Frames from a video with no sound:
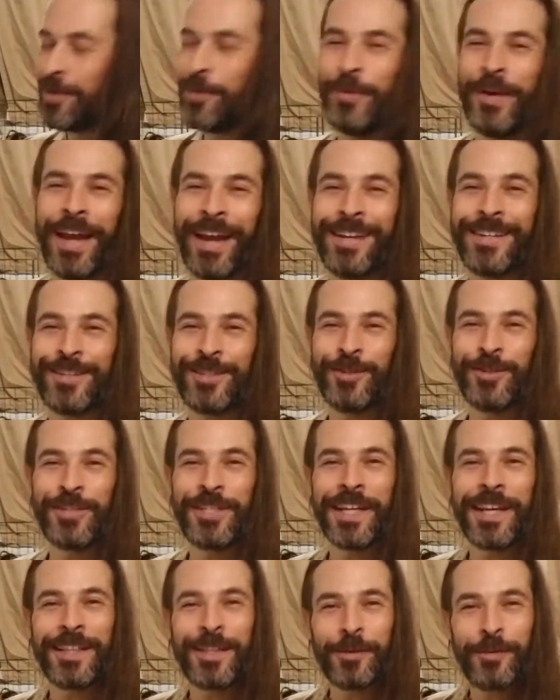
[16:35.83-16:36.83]
We had a
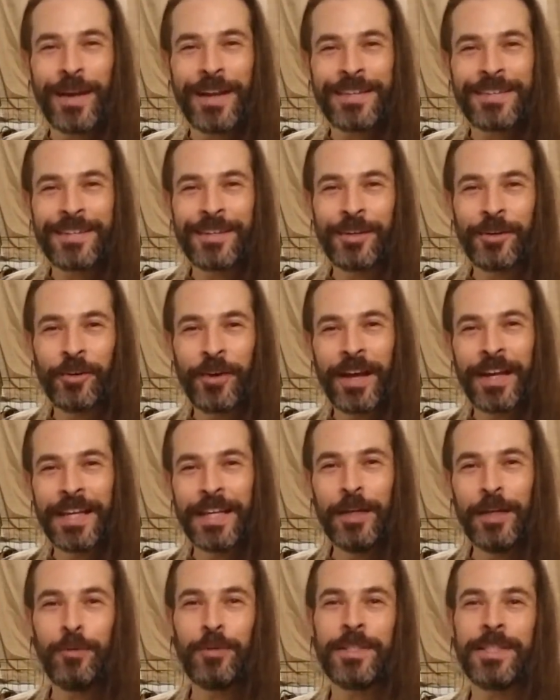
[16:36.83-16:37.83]
sushi at the rescue, and
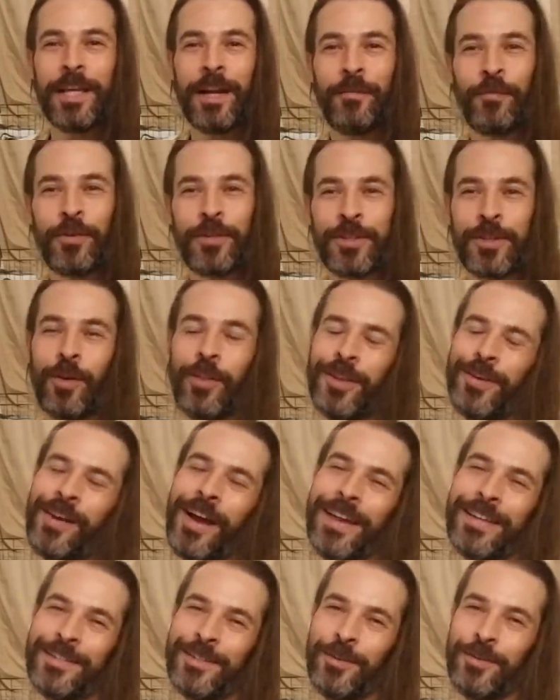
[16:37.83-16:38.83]
he was there for so... You
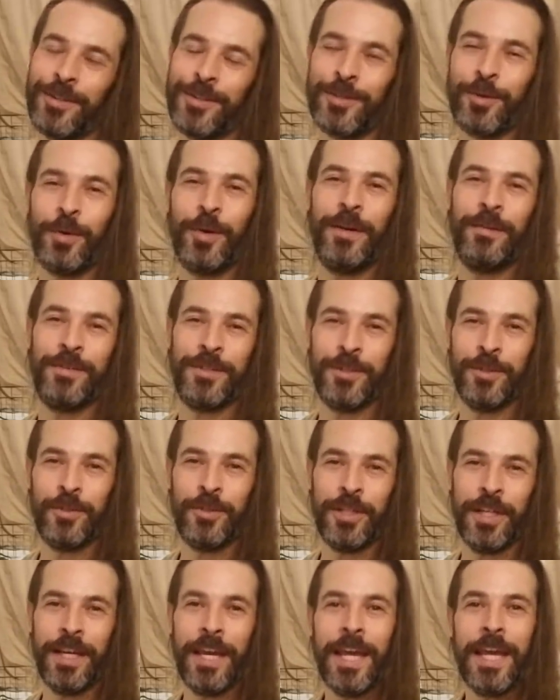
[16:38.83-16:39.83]
guys know the story of
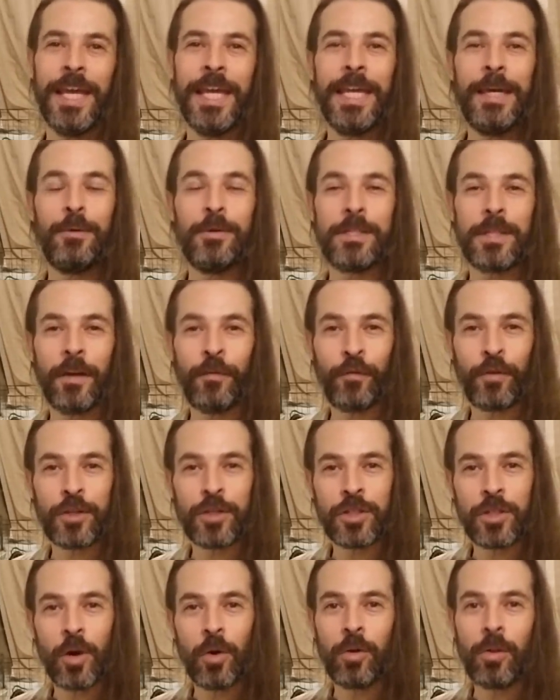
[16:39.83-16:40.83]
sushi. He was there for
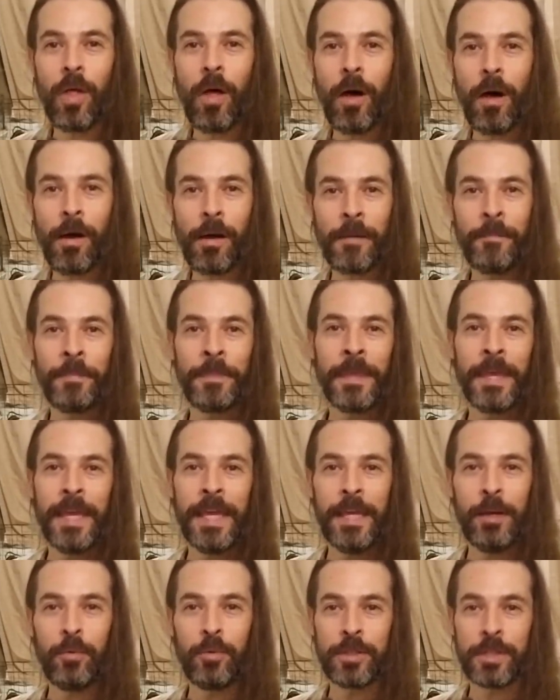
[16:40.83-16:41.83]
so long.
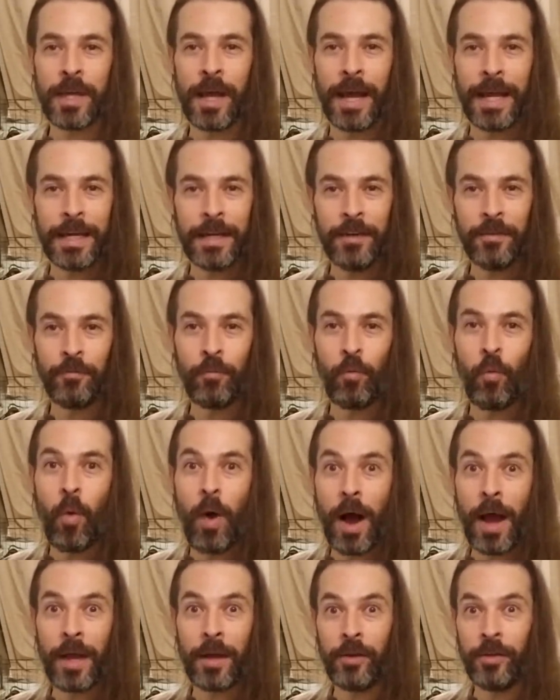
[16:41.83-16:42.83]
He was kind of
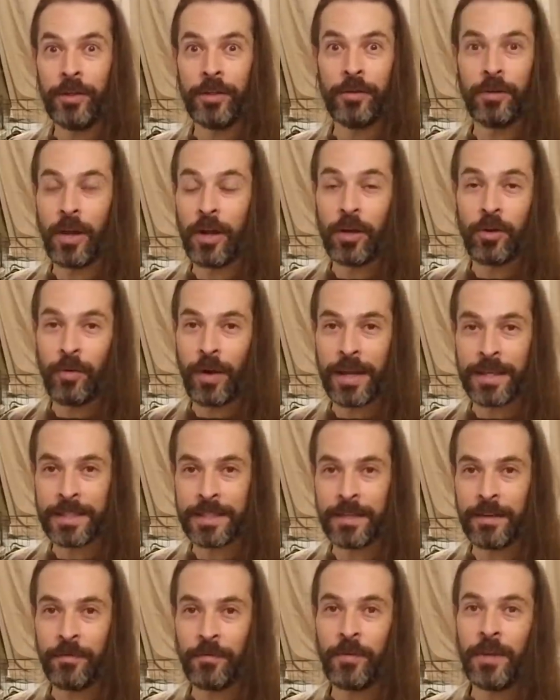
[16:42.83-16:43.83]
wild and
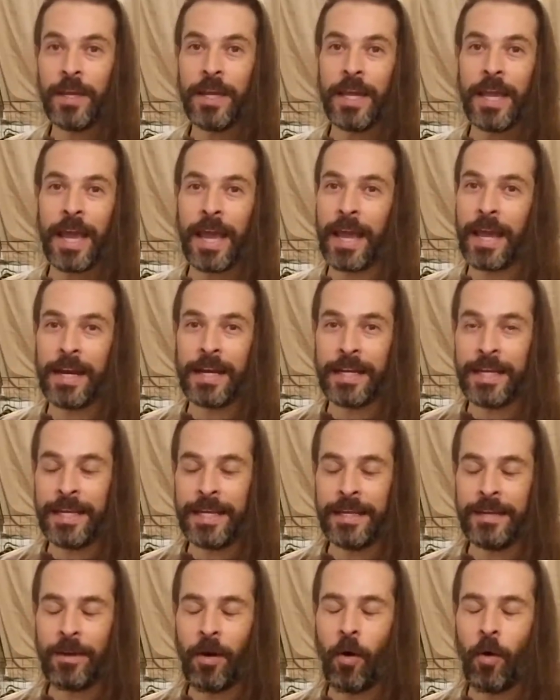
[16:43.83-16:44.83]
aggressive, and
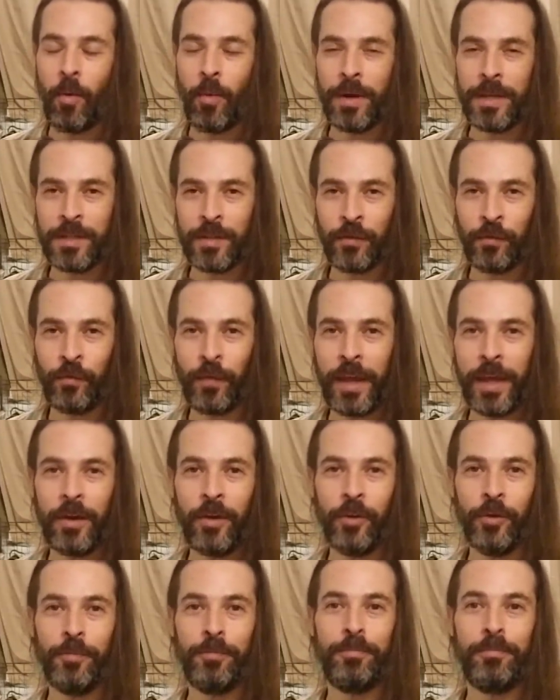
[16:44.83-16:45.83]
he always
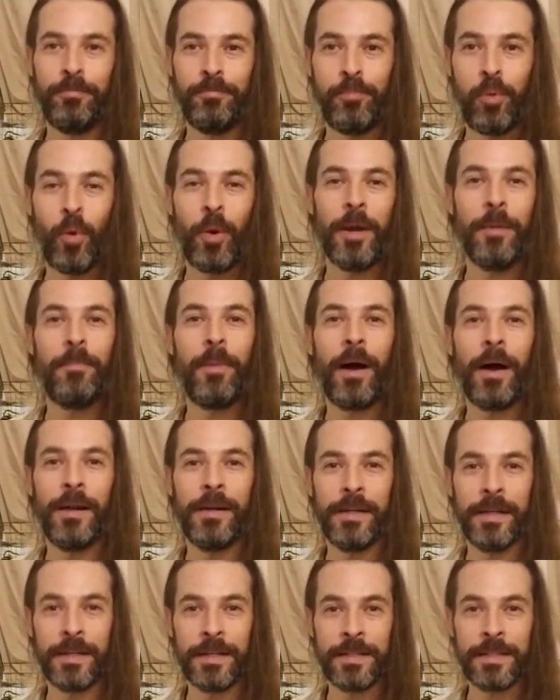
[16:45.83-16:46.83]
failed boy
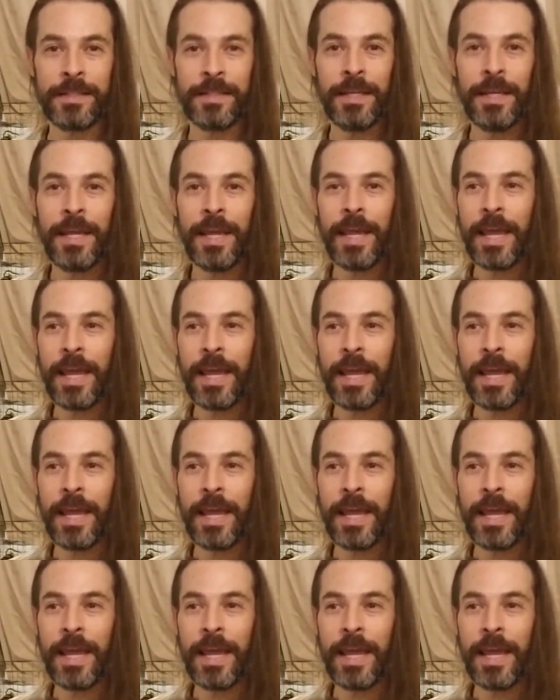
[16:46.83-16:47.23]
bondings.